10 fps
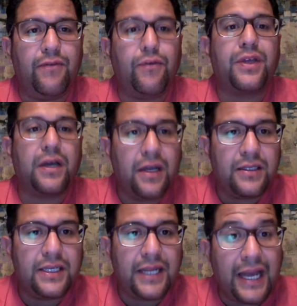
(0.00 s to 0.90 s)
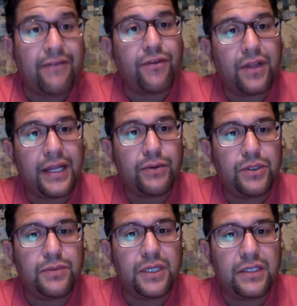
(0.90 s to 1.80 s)
for the content and for the
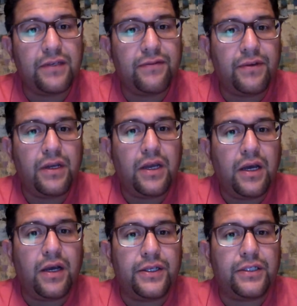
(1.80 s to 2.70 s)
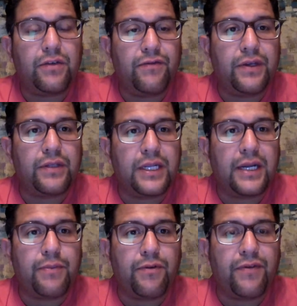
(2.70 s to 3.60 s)
language objective. I also felt that
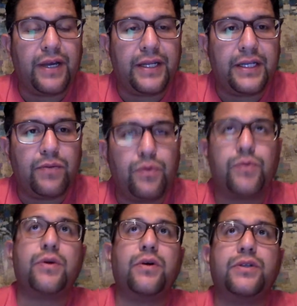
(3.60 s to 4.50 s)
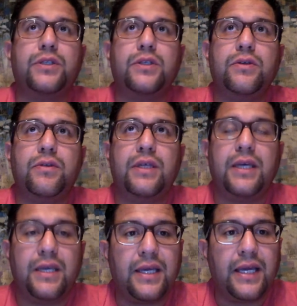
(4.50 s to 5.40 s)
I provided, with regards to
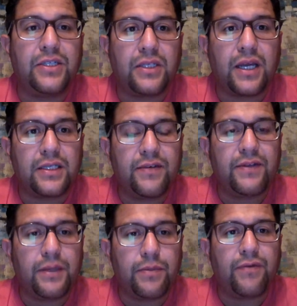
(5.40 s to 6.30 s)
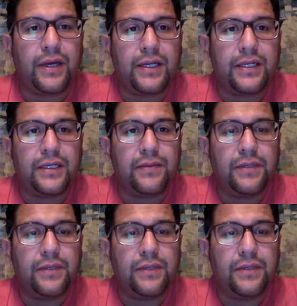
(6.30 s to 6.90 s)
the engaging activity, I provided